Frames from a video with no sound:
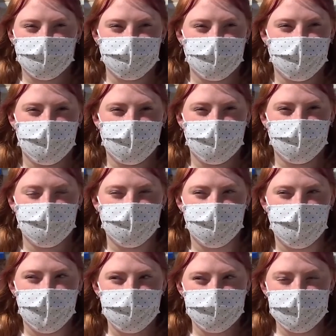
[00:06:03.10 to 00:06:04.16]
grow
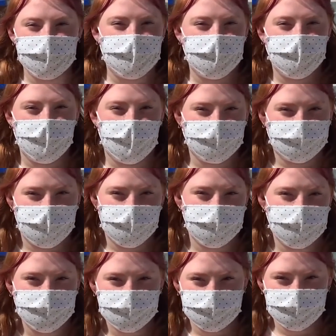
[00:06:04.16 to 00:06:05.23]
and meet people on
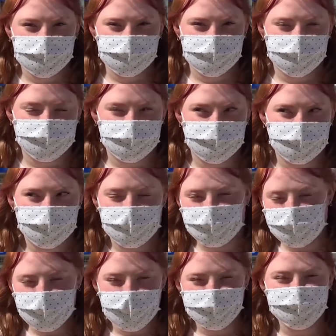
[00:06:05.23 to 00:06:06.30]
campus this, like, the
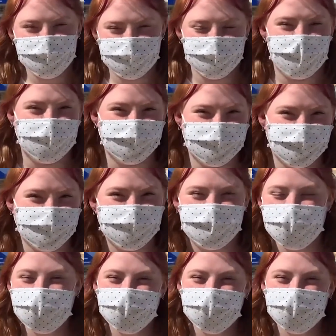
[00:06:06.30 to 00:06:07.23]
past 2 semesters.